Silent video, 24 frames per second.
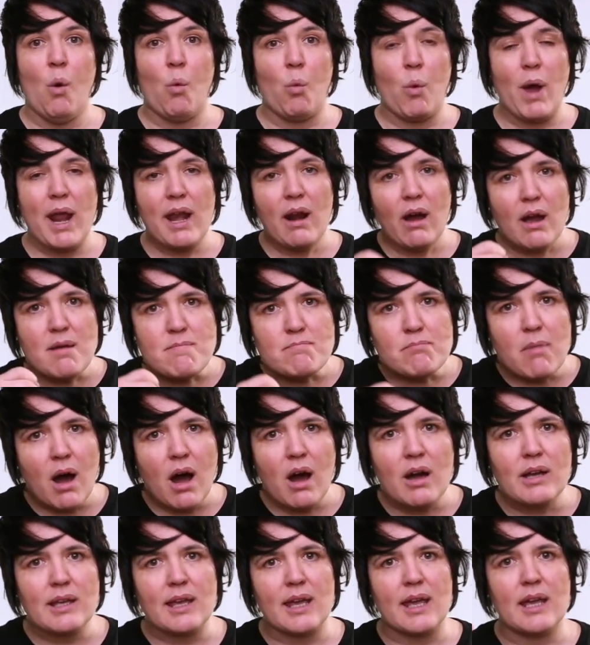When I'm
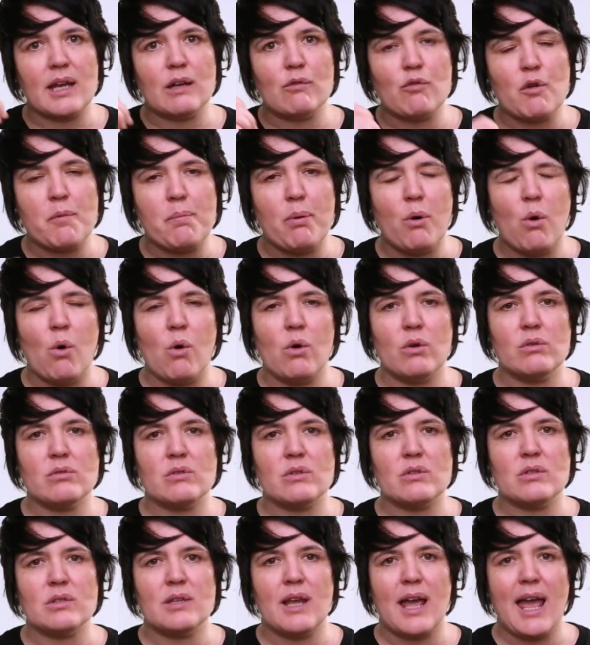marking
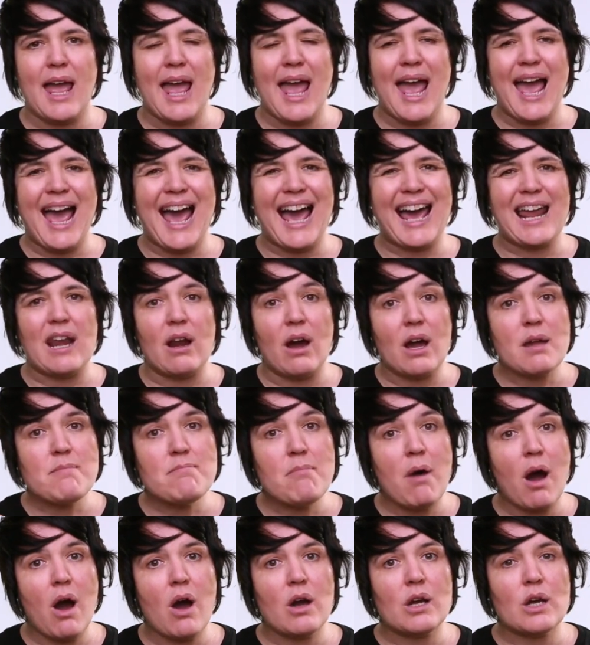reports and I
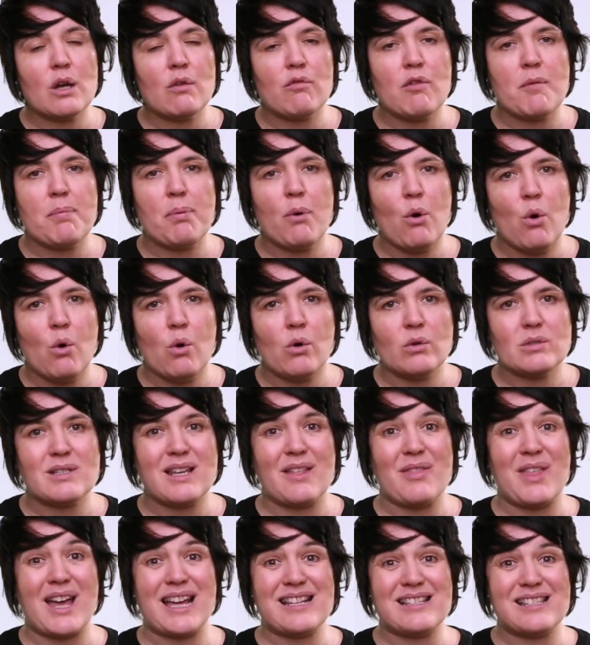mark a report
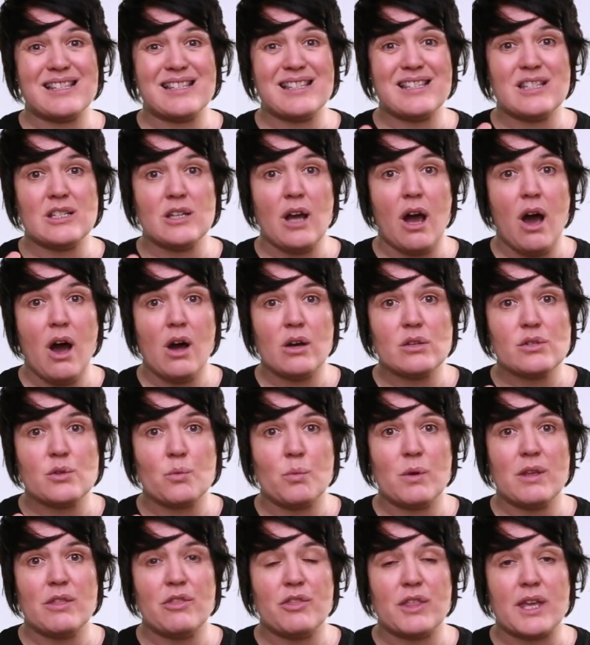that starts
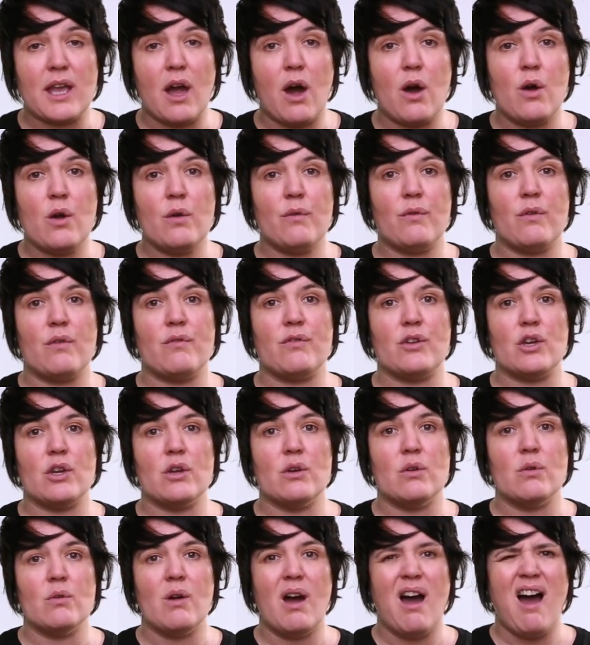with the
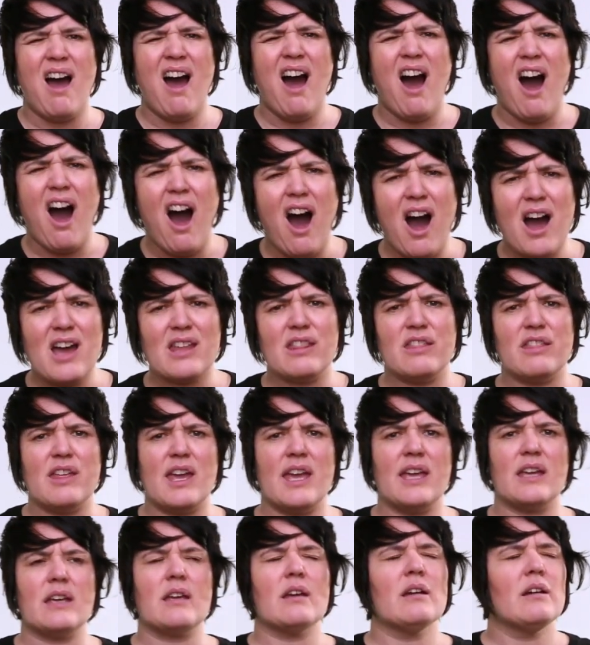overview, I
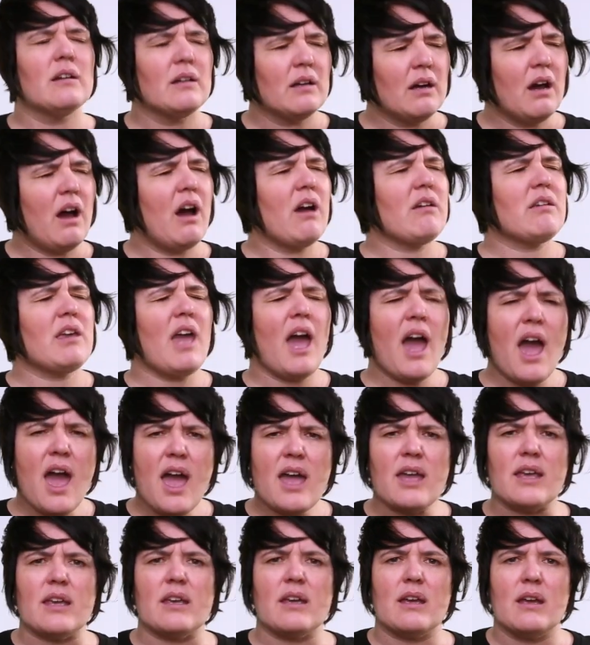think,
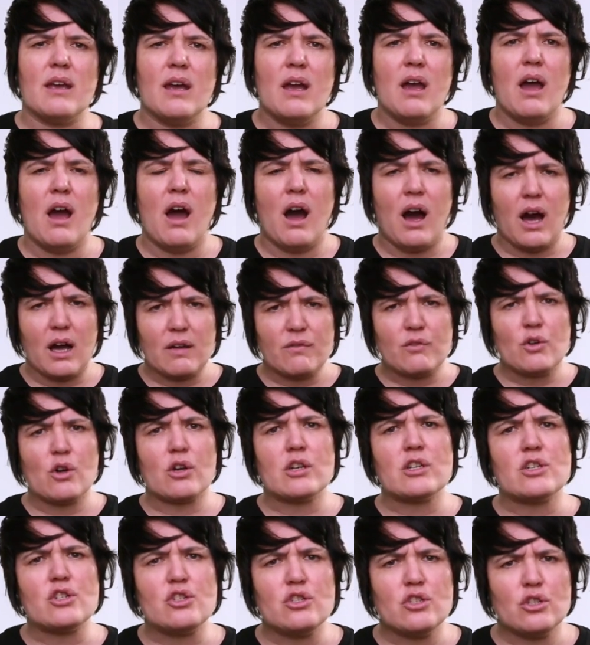okay, I've
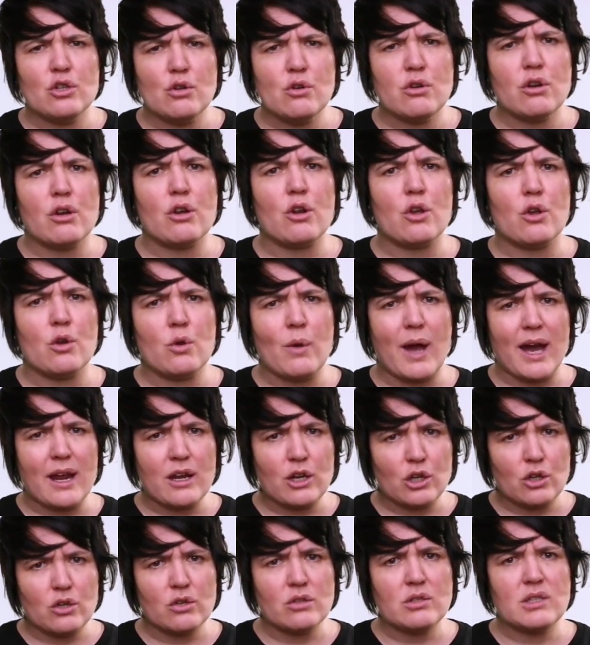got a student who had
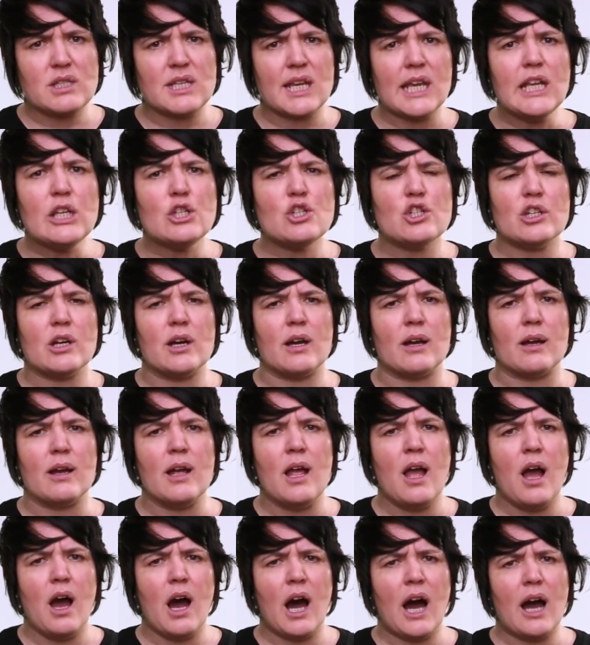a good teacher.
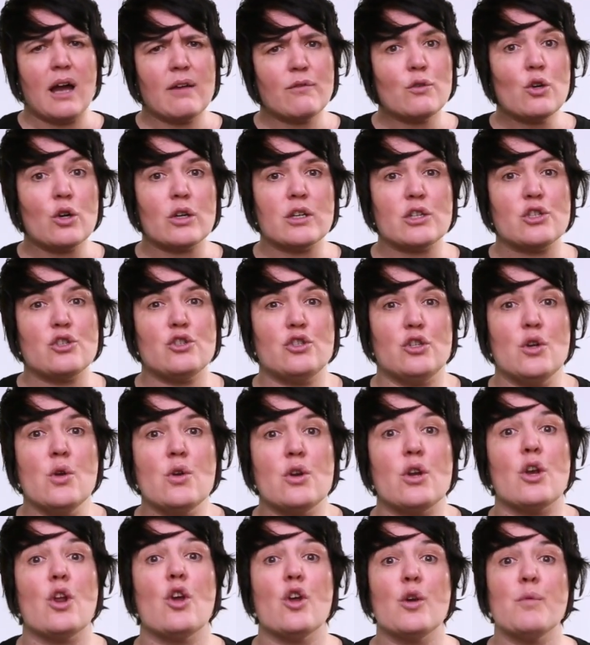I've got a
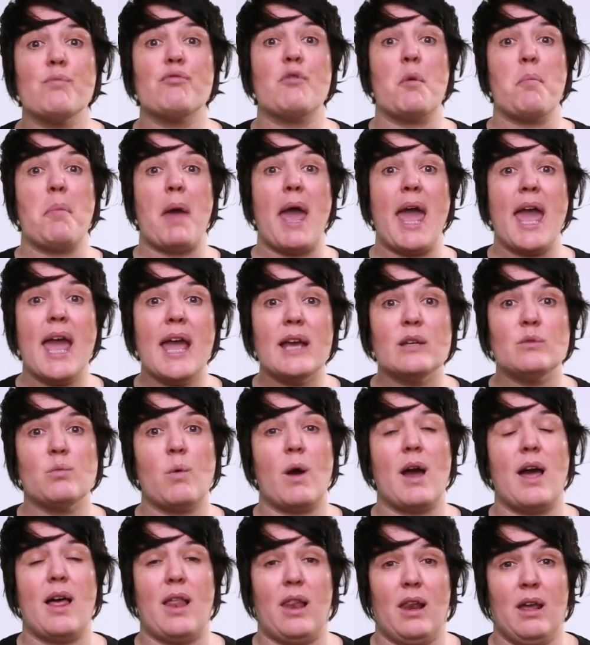student who prepared
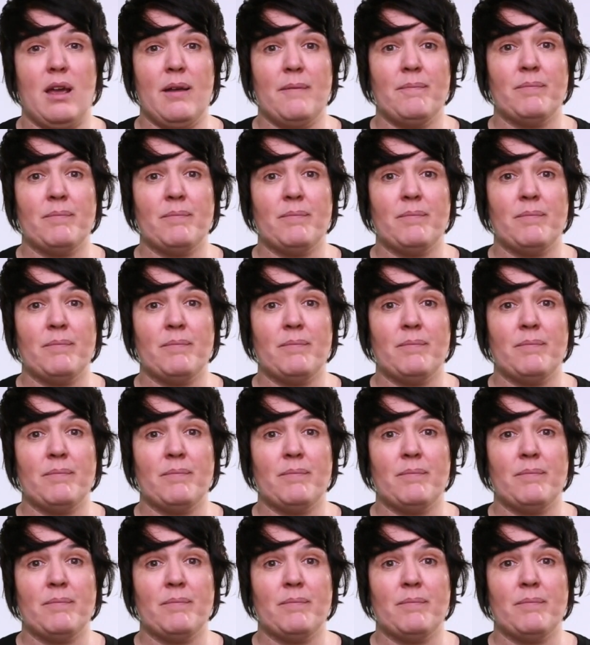well.